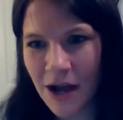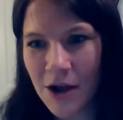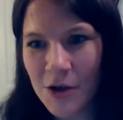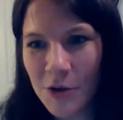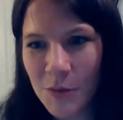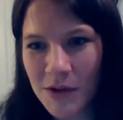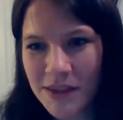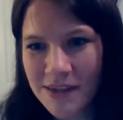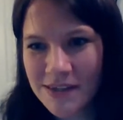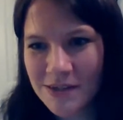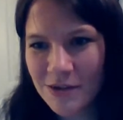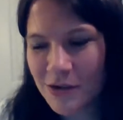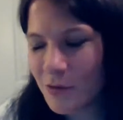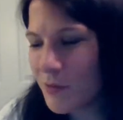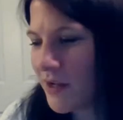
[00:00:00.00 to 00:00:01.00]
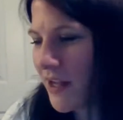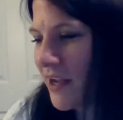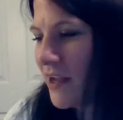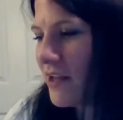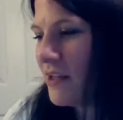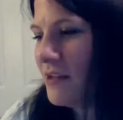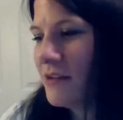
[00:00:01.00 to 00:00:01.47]
Oh, you want the Sterling one,
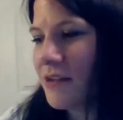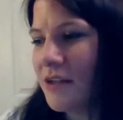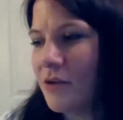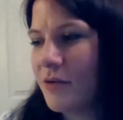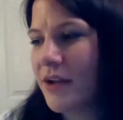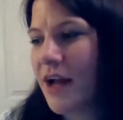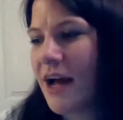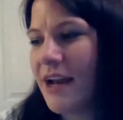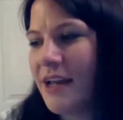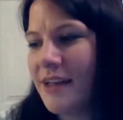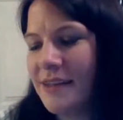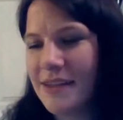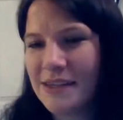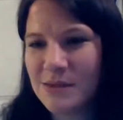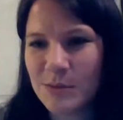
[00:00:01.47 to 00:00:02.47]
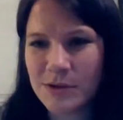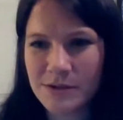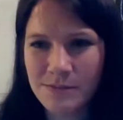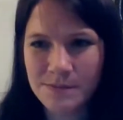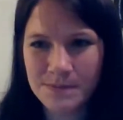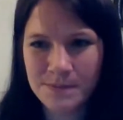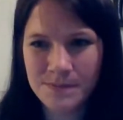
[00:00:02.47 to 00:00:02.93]
Gail? You got it. This
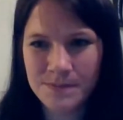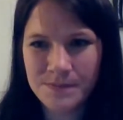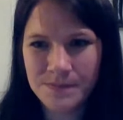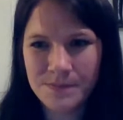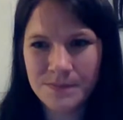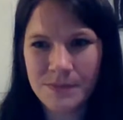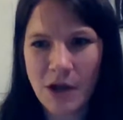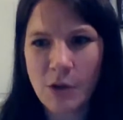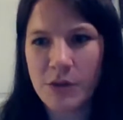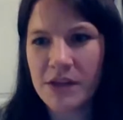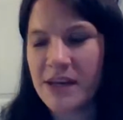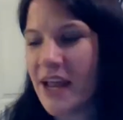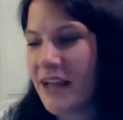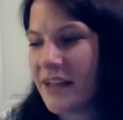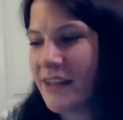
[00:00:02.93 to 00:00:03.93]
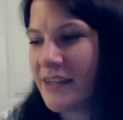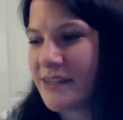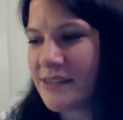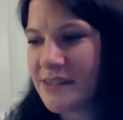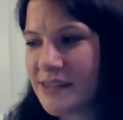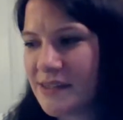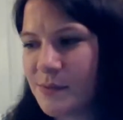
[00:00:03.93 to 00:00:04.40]
one? Oh, the
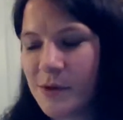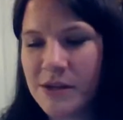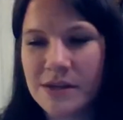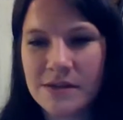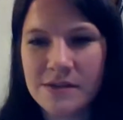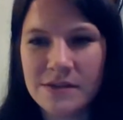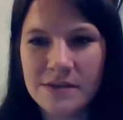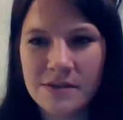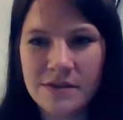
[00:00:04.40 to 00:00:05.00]
necklace. This one.